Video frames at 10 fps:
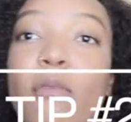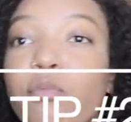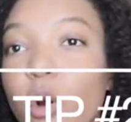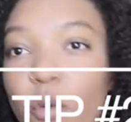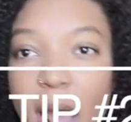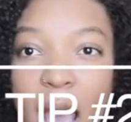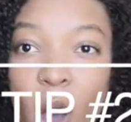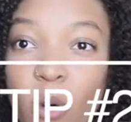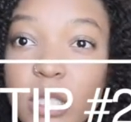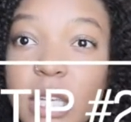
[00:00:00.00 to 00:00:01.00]
wrote
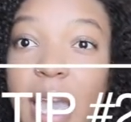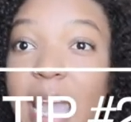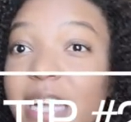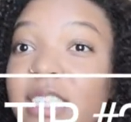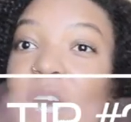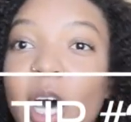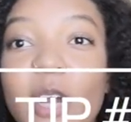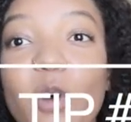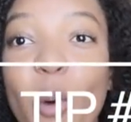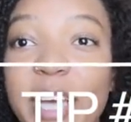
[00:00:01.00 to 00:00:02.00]
out a ton
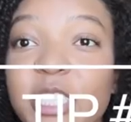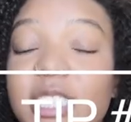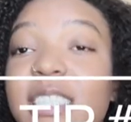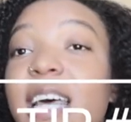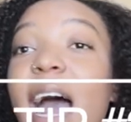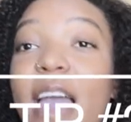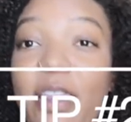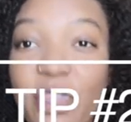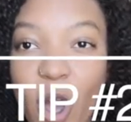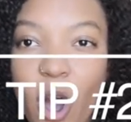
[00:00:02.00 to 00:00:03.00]
of questions that I
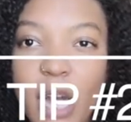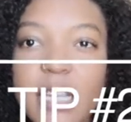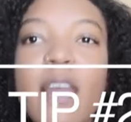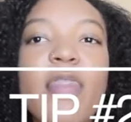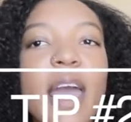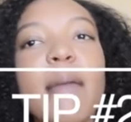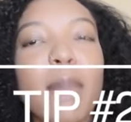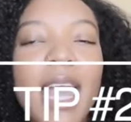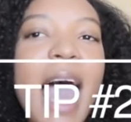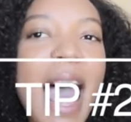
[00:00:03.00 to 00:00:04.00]
thought they
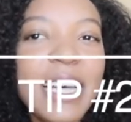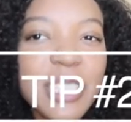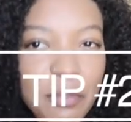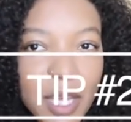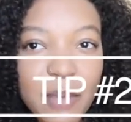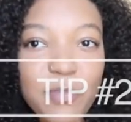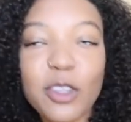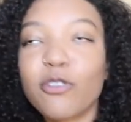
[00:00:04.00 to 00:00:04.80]
may ask me.